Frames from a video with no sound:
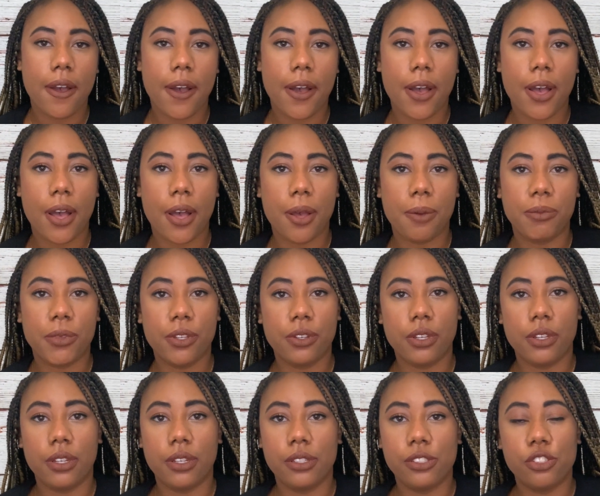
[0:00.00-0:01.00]

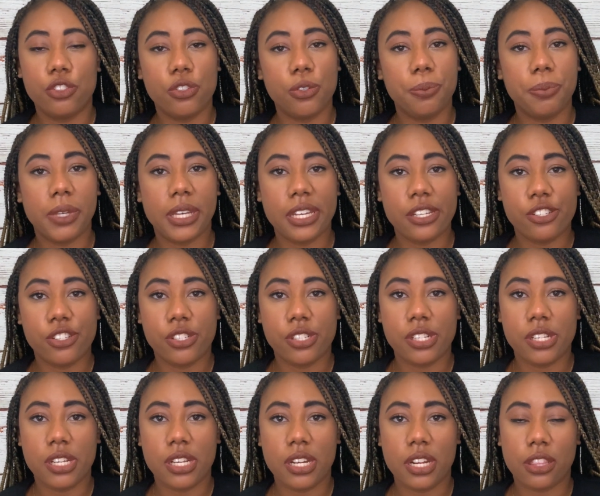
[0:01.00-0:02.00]
the soup
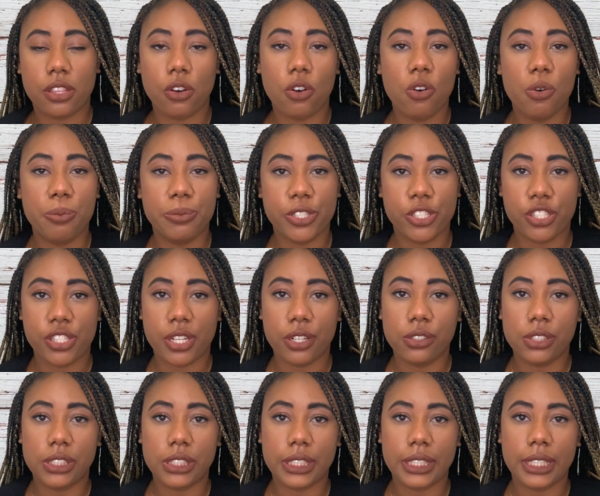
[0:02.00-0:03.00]
kitchen at the homeless
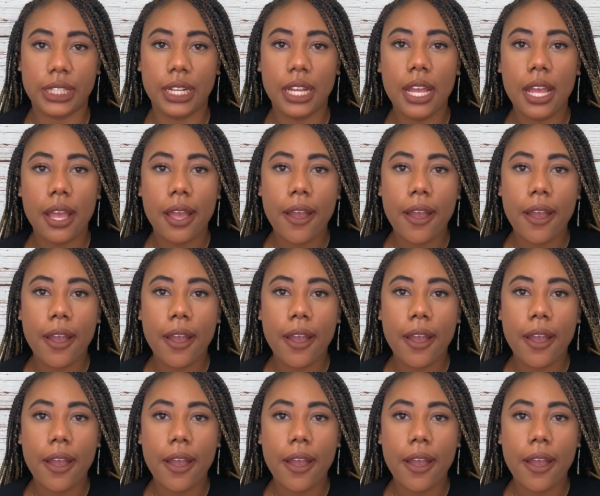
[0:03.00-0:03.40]
shelter,